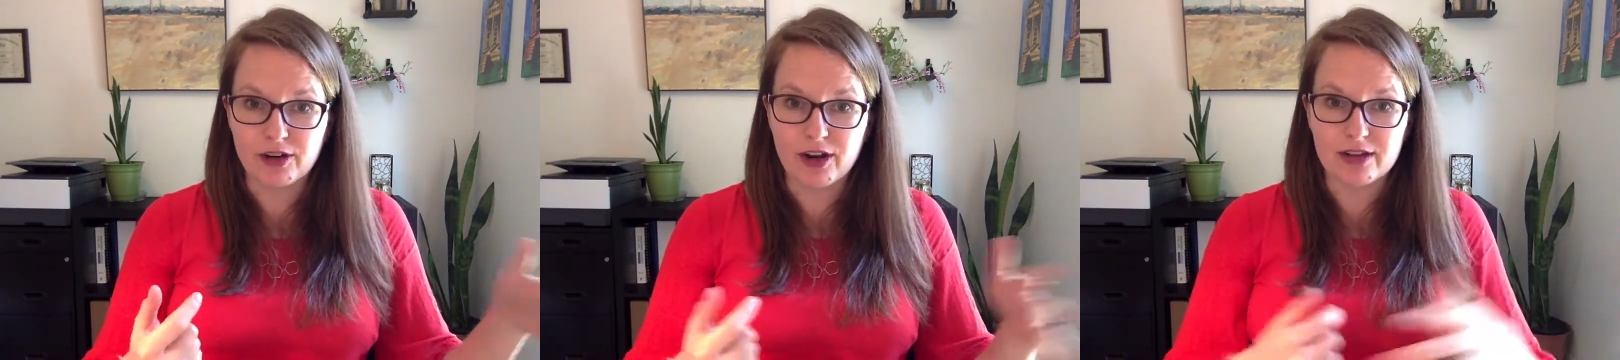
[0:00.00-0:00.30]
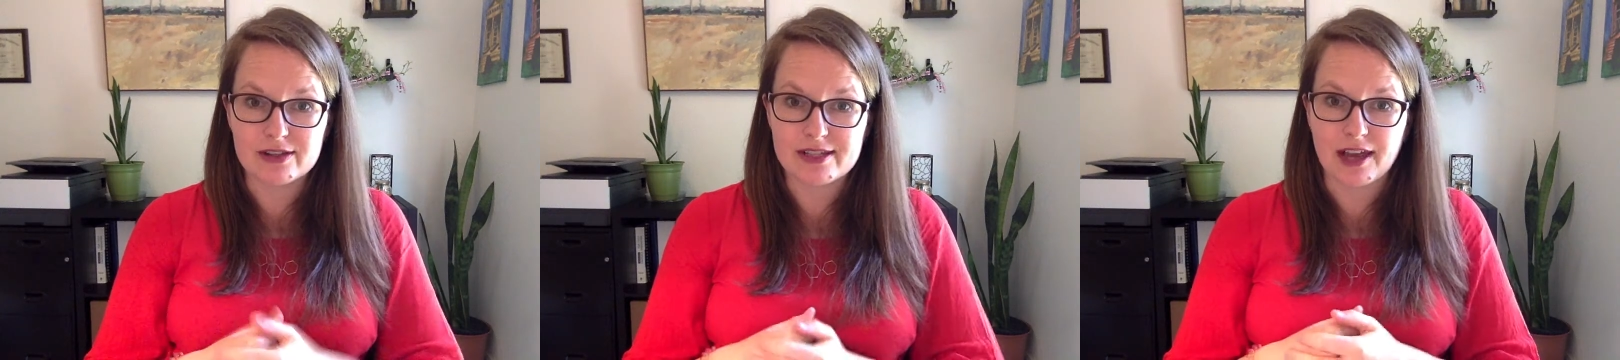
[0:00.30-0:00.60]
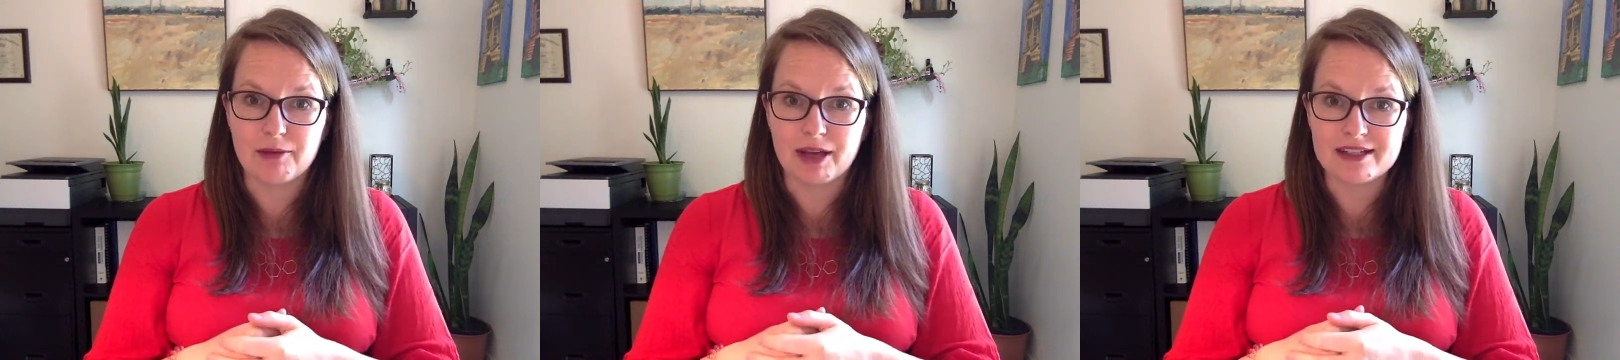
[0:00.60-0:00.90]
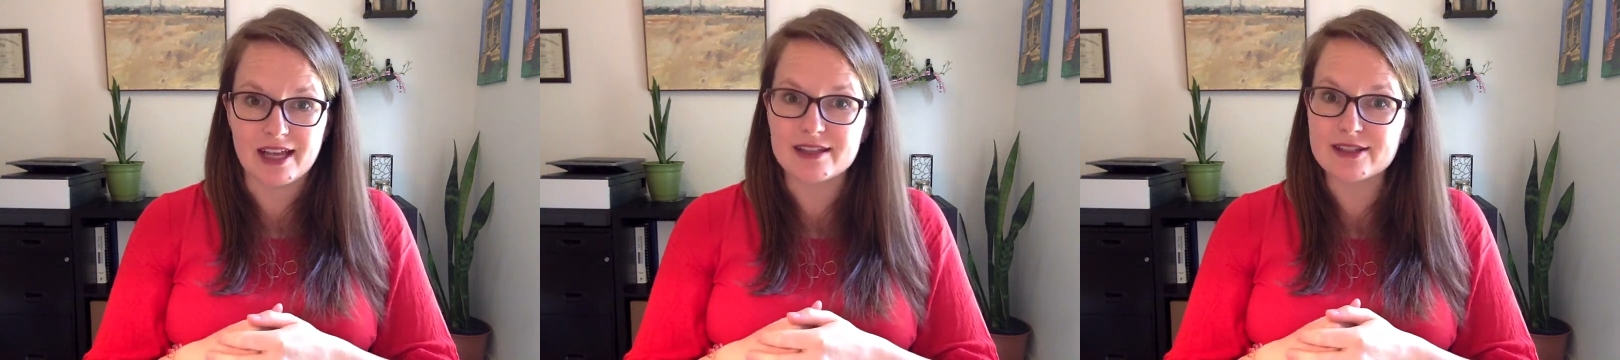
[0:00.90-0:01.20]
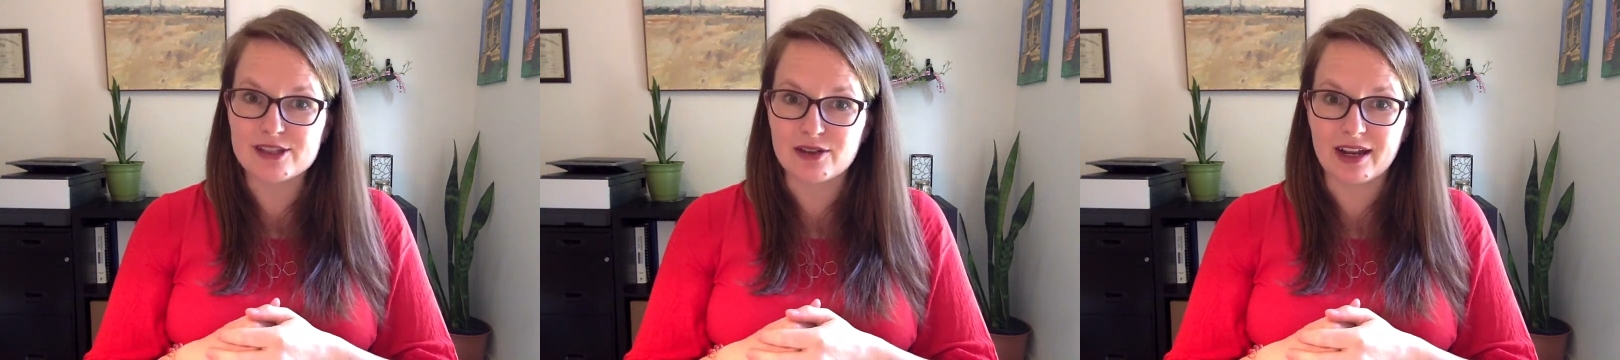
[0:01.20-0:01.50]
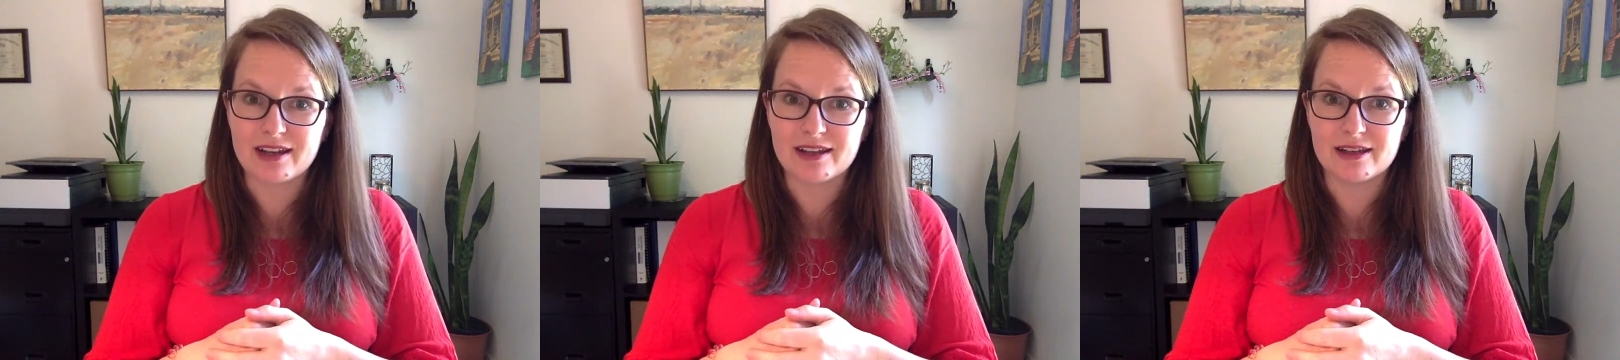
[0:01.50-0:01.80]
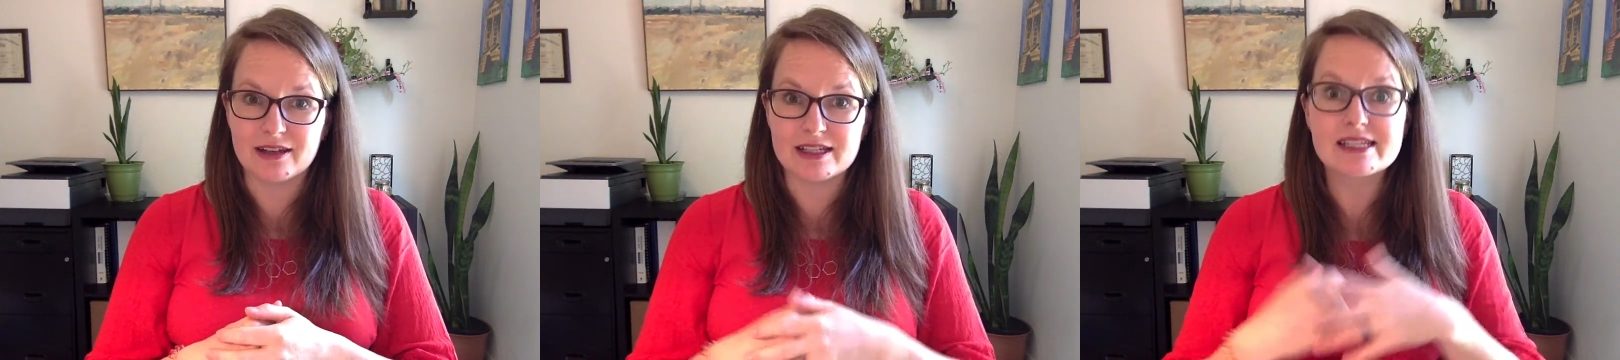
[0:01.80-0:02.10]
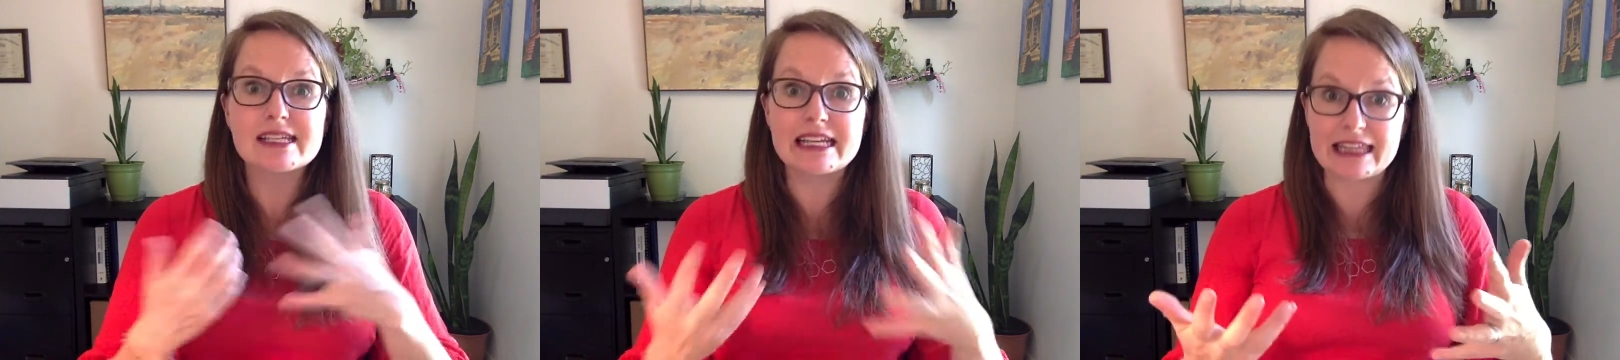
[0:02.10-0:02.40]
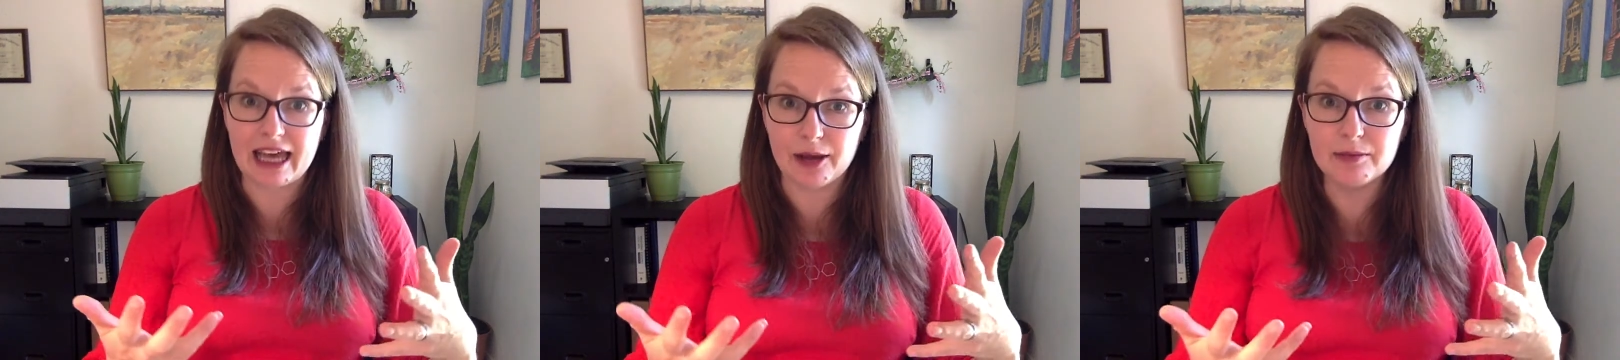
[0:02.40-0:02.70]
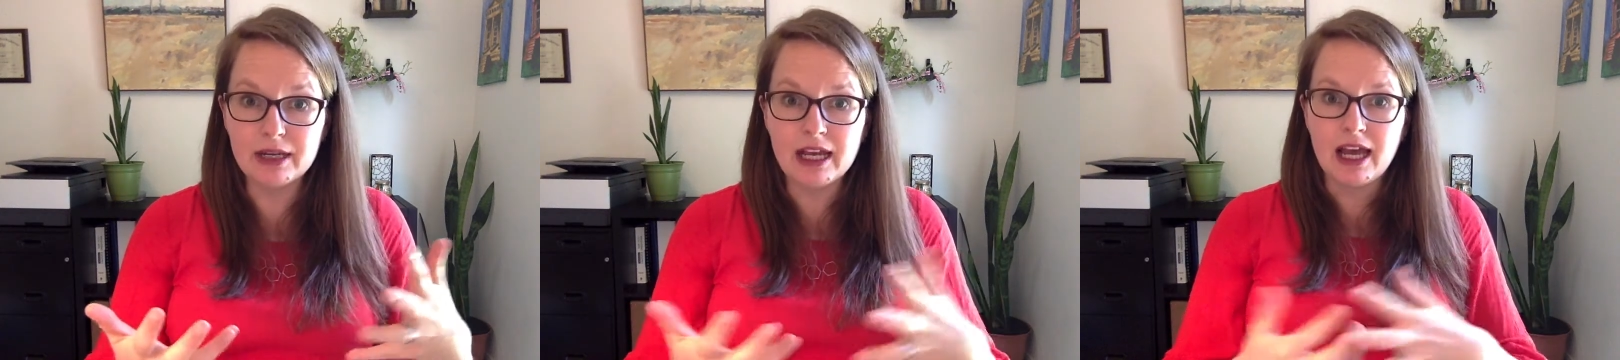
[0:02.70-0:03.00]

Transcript: on the side of my desk so I can see them